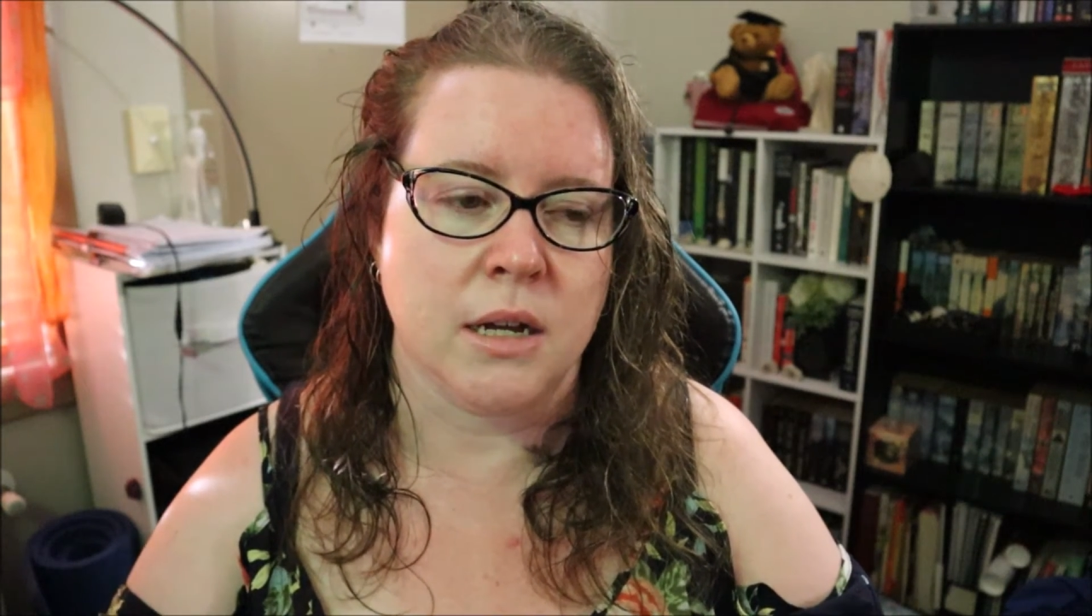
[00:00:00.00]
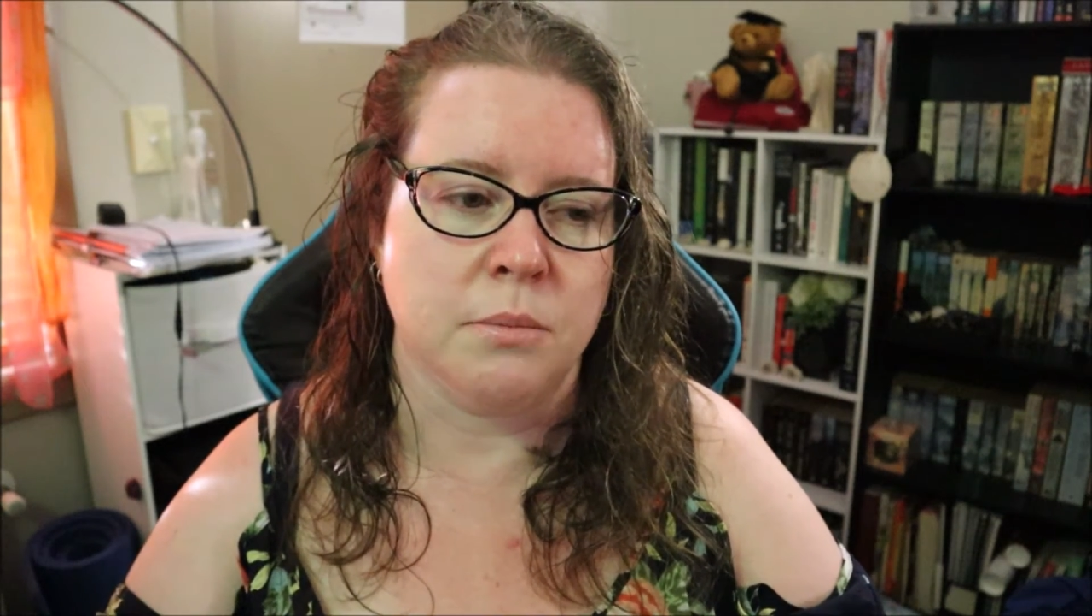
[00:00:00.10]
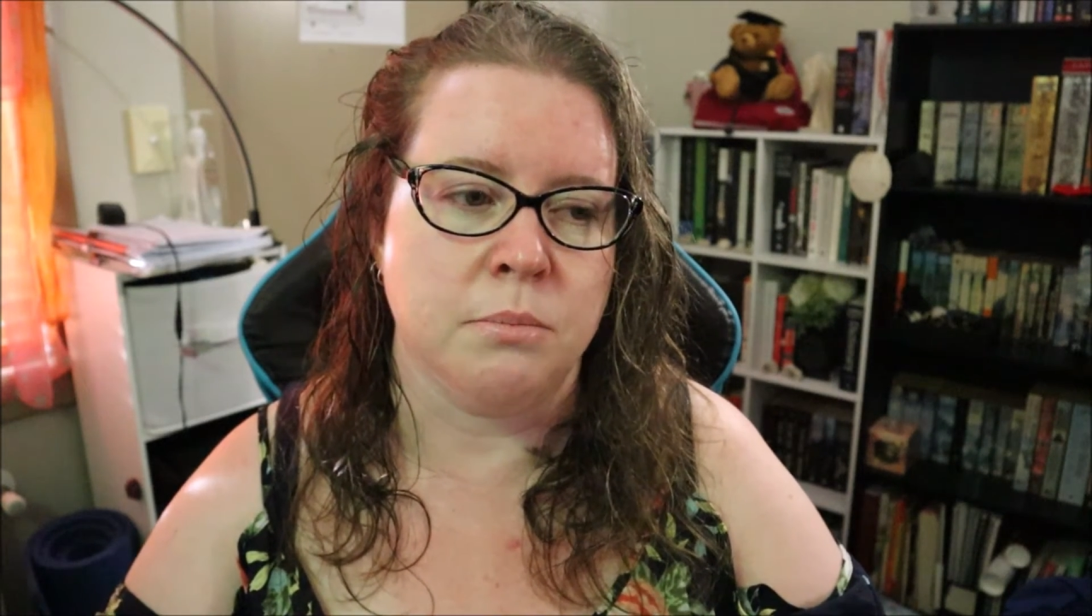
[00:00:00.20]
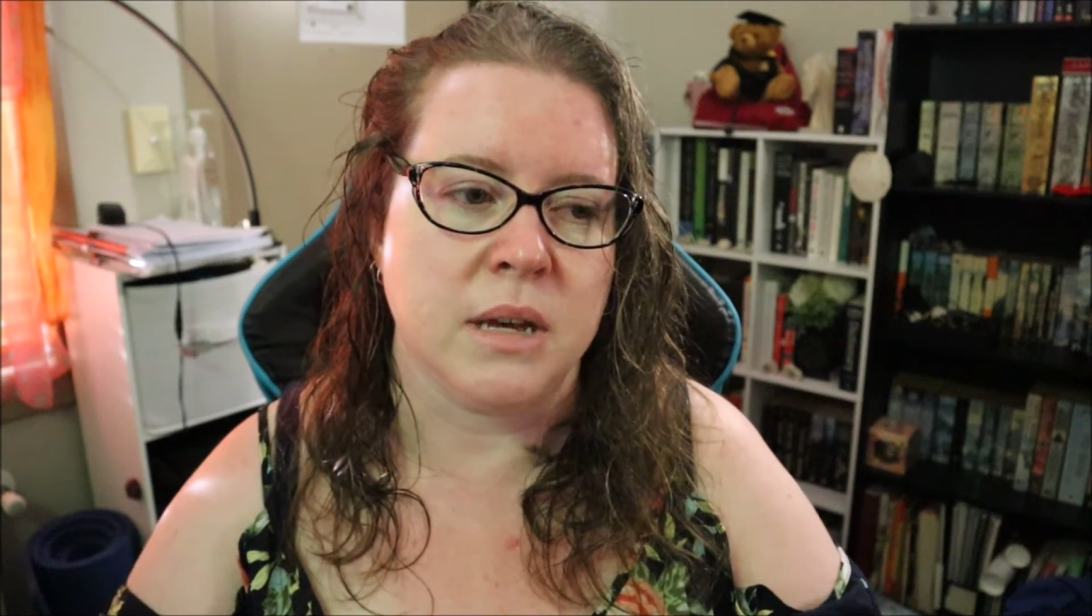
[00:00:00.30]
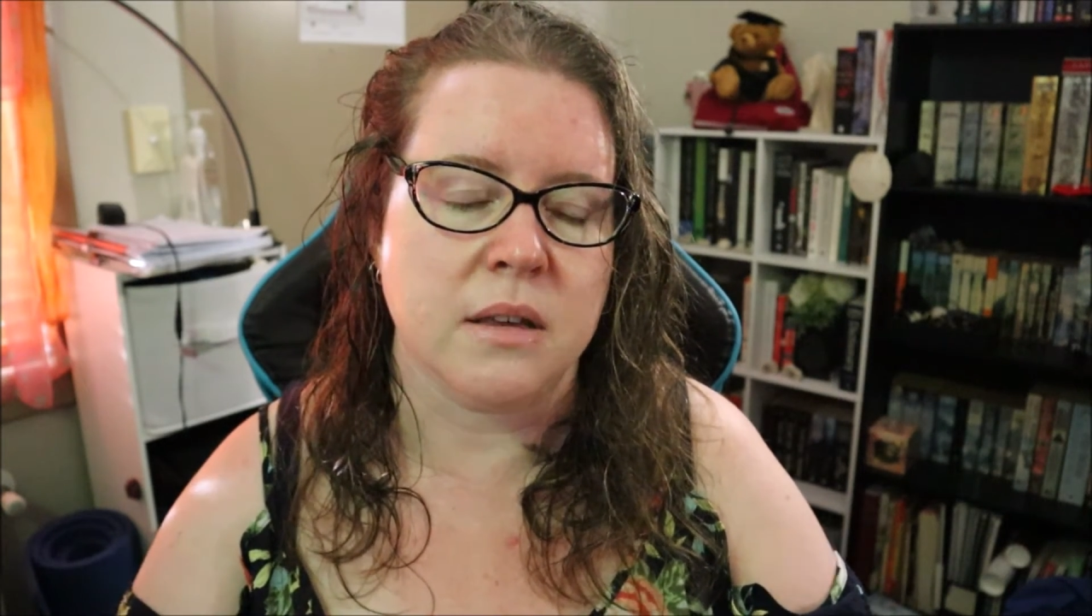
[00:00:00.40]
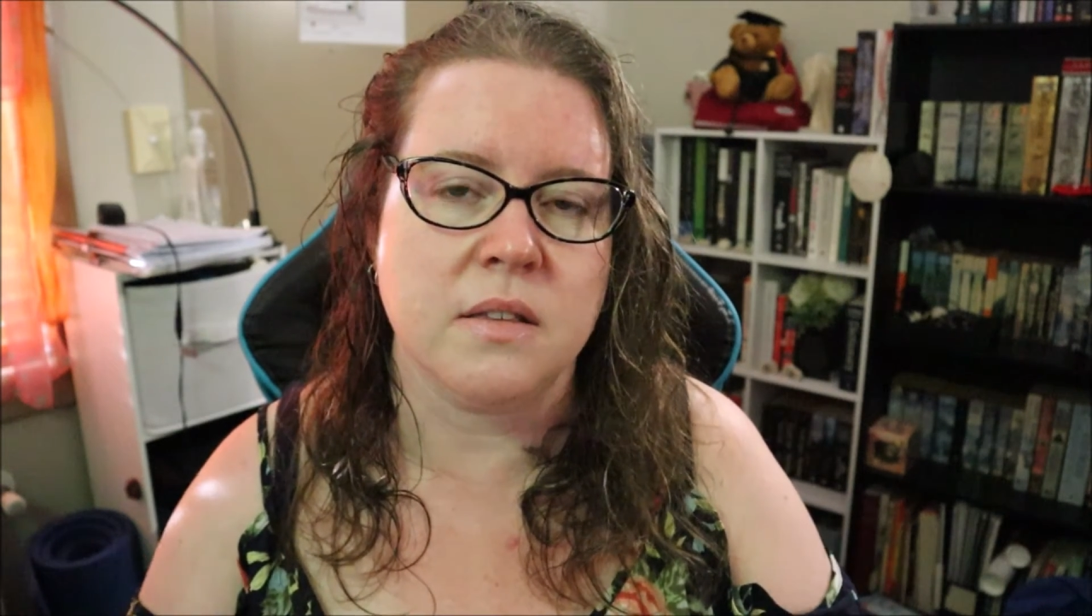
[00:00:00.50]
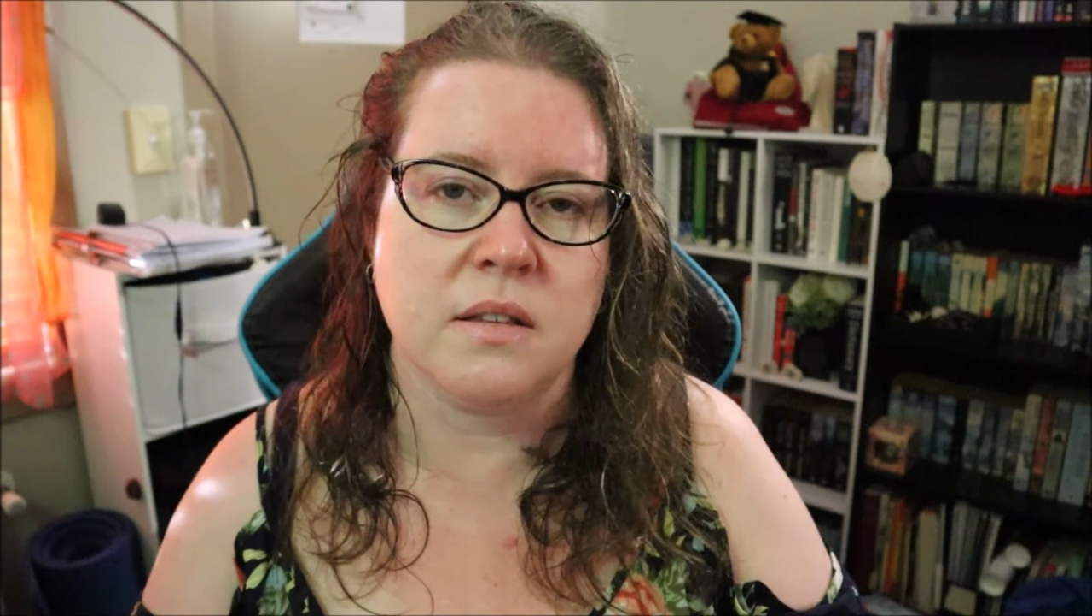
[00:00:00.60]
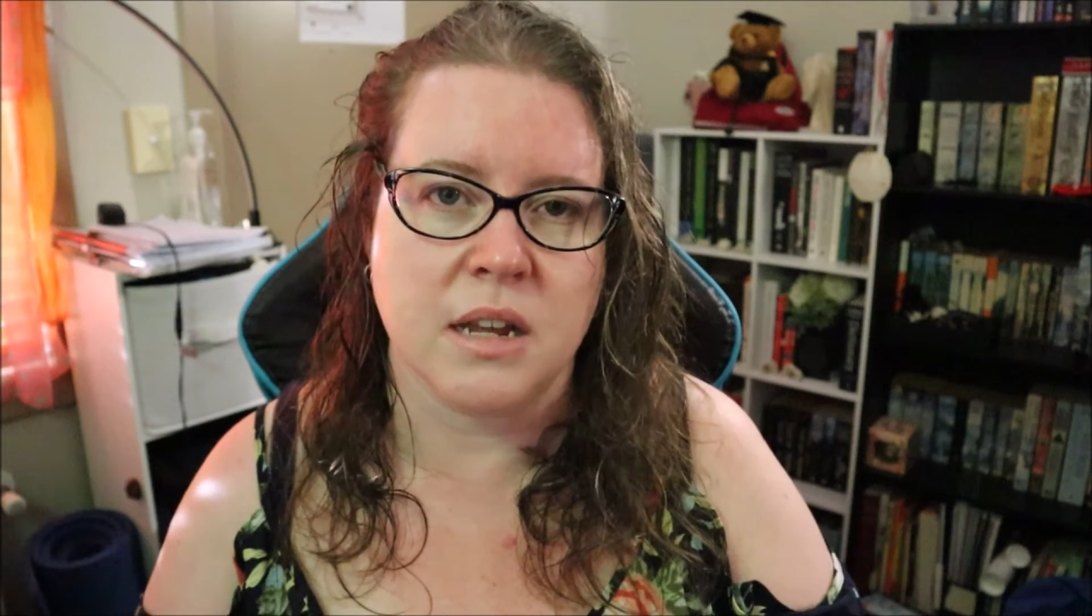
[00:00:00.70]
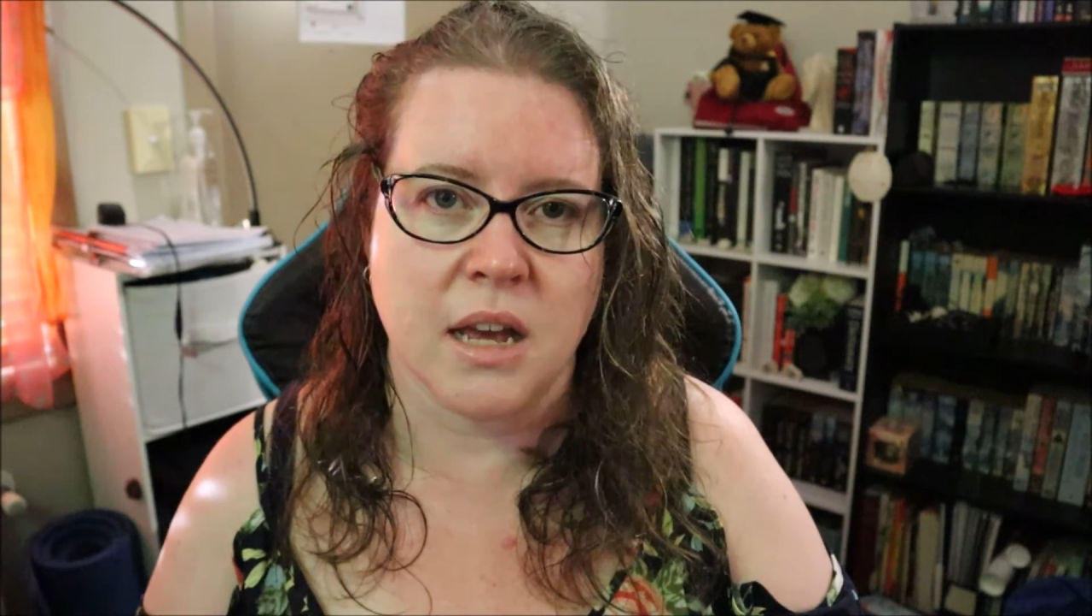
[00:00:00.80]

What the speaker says: mixed